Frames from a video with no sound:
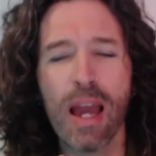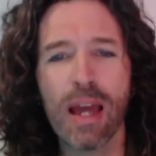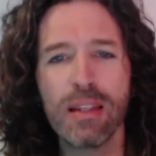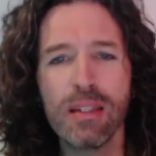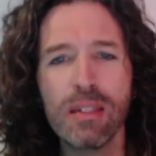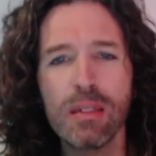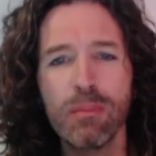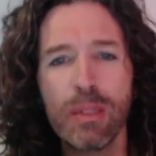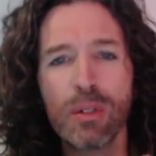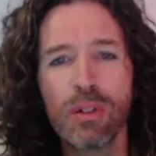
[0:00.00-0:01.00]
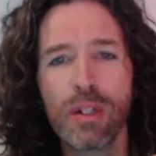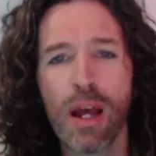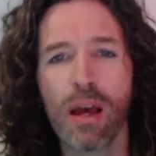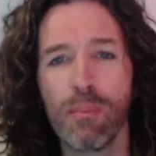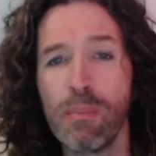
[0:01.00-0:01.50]
And this is mirrored
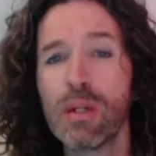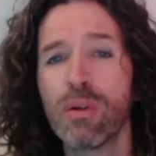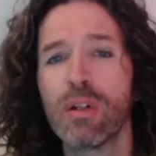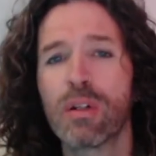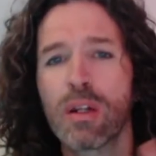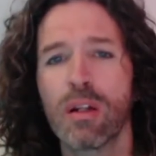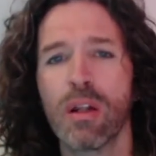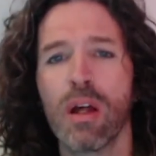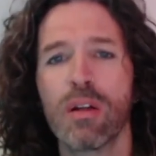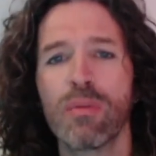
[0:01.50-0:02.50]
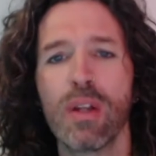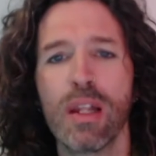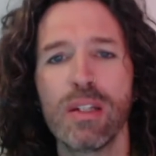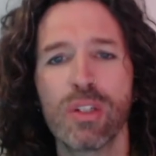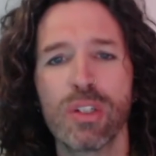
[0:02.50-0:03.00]
out, mirrored in a lot of
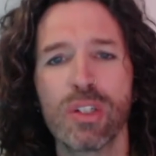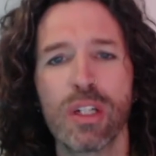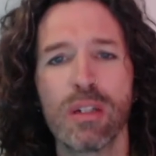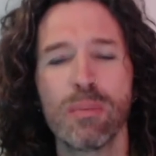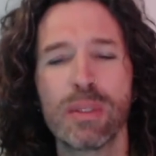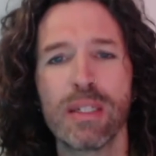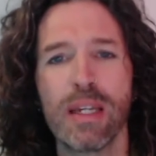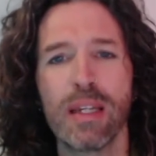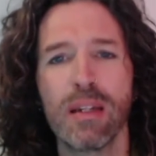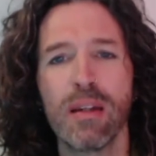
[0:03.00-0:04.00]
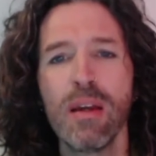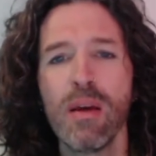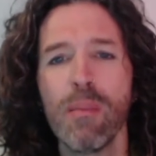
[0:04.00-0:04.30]
relationships in